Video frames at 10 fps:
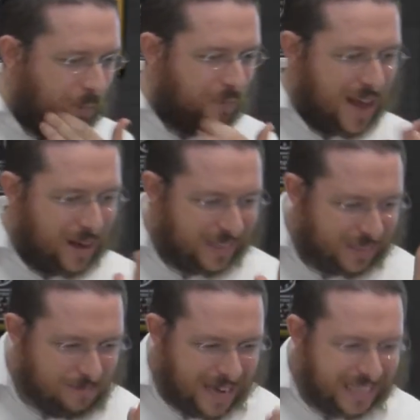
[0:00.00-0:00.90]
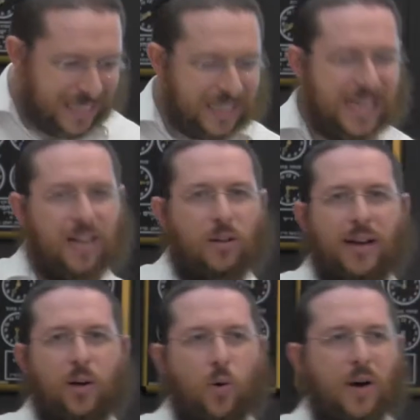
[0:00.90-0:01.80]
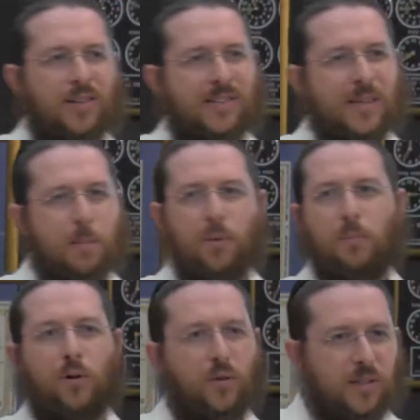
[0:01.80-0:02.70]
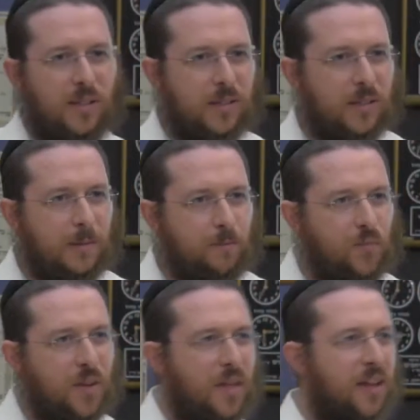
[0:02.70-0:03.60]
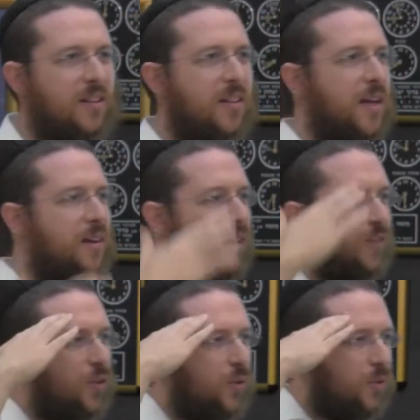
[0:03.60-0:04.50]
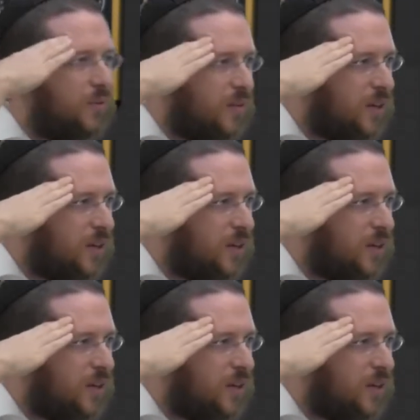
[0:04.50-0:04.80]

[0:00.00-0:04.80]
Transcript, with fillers: Now, he makes it sound like quite a simple process that, that if, you,